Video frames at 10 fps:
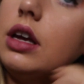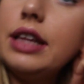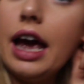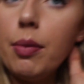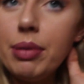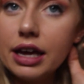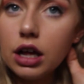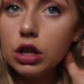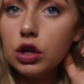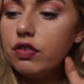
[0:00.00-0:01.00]
are
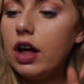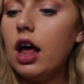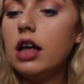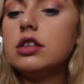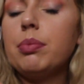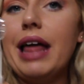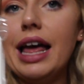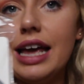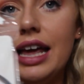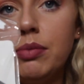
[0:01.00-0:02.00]
big love hearts,
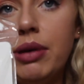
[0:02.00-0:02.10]
black and